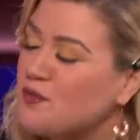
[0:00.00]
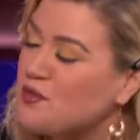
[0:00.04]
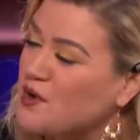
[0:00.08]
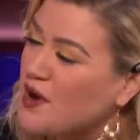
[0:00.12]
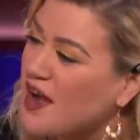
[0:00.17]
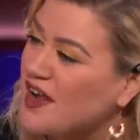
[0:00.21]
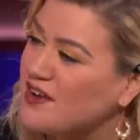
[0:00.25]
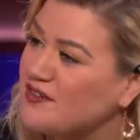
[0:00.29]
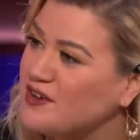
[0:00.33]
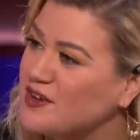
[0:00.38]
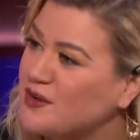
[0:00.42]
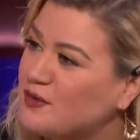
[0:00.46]

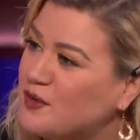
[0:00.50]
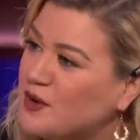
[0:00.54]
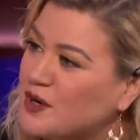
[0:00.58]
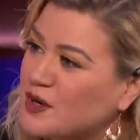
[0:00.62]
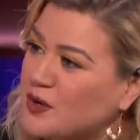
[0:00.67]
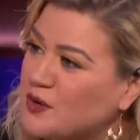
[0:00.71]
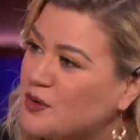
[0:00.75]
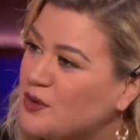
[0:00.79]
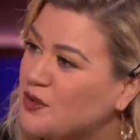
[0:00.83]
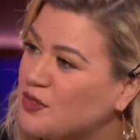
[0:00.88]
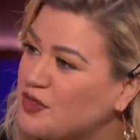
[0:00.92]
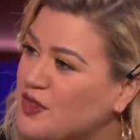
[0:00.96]
proud of you. What a
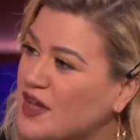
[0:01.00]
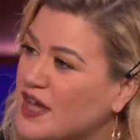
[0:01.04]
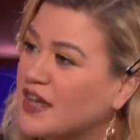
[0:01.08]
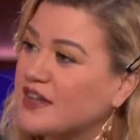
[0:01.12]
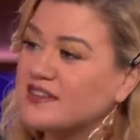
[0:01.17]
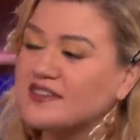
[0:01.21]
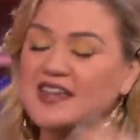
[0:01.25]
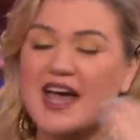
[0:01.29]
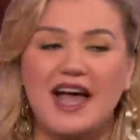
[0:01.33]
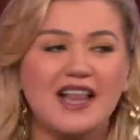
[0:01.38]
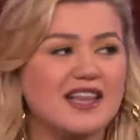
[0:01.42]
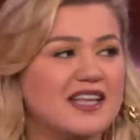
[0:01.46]
cool Thank thing.
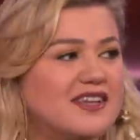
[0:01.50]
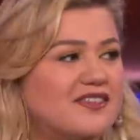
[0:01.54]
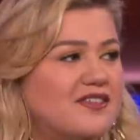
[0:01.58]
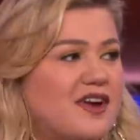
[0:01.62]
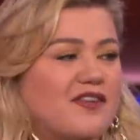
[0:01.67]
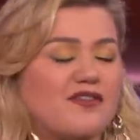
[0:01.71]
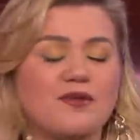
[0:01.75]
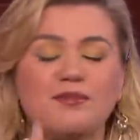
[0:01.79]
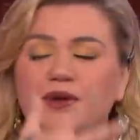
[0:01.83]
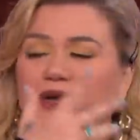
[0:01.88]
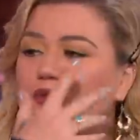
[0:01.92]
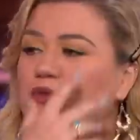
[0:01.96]
You. Tell
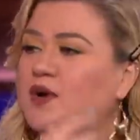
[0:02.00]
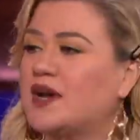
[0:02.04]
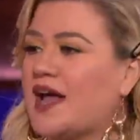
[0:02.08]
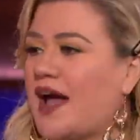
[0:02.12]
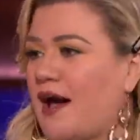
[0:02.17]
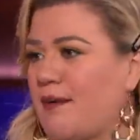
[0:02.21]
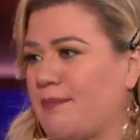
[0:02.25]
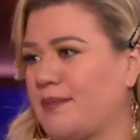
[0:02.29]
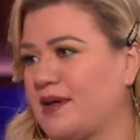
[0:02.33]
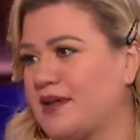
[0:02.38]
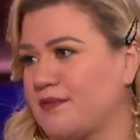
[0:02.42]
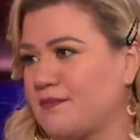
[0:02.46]
everybody what
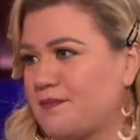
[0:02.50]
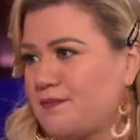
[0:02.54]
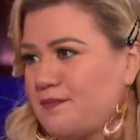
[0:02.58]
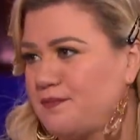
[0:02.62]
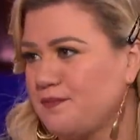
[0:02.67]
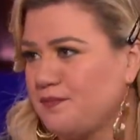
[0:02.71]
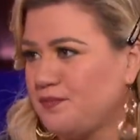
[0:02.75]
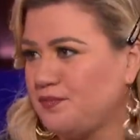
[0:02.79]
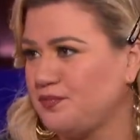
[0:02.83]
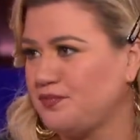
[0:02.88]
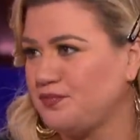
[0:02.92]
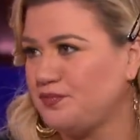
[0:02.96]
happened.
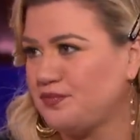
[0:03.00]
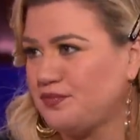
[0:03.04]
I